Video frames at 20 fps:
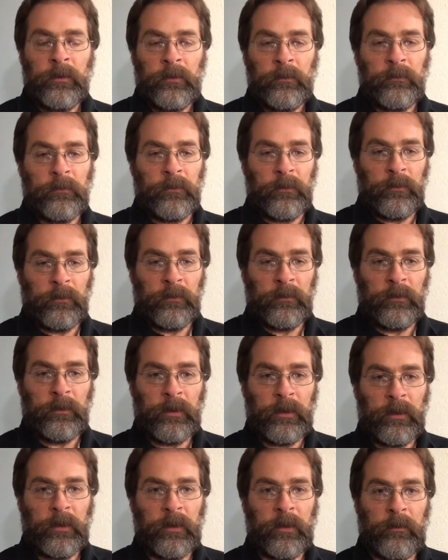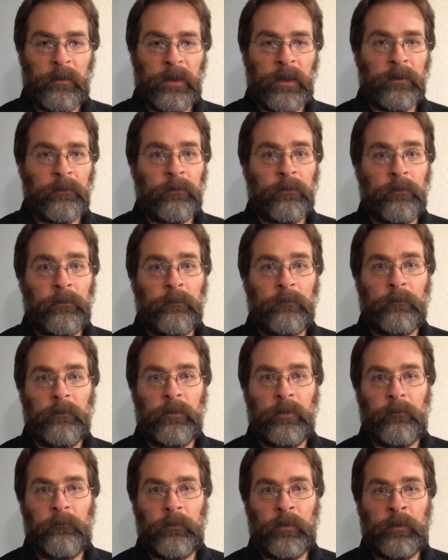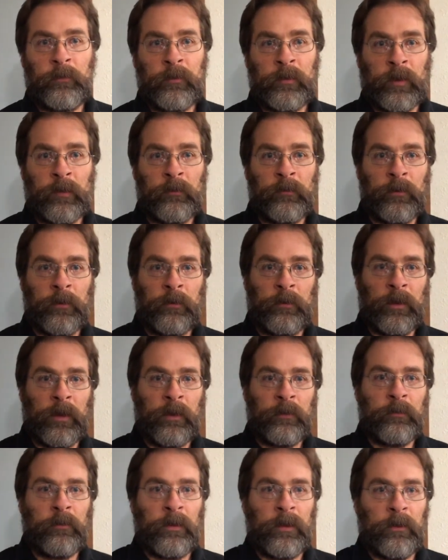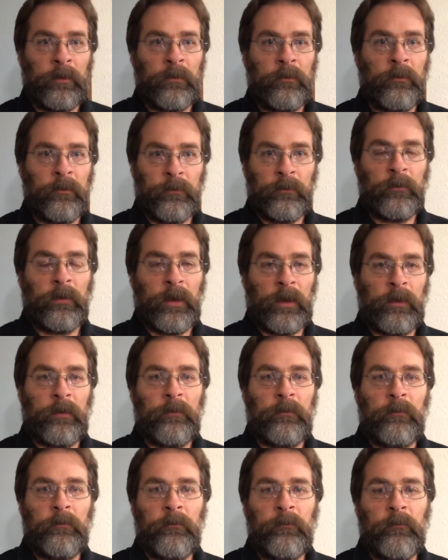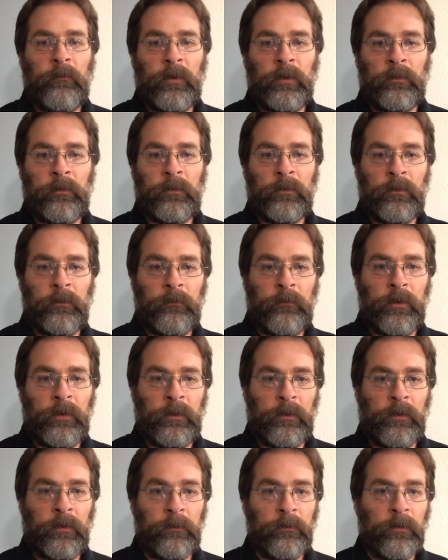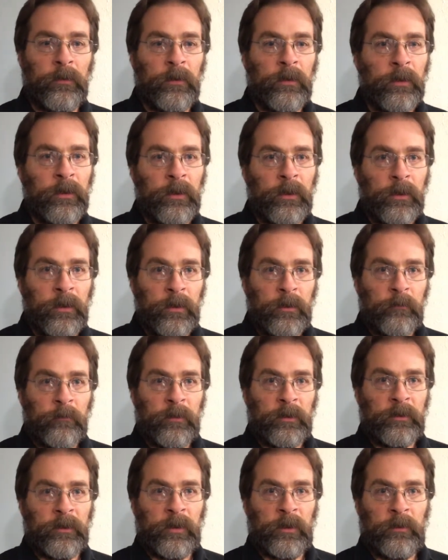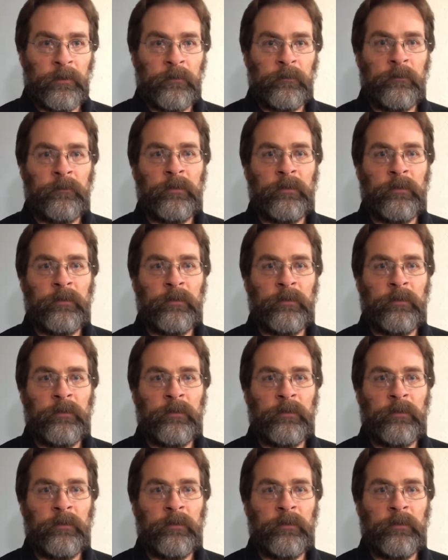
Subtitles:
So, I mean, that's the first consideration there, is just that physical fitness. But then,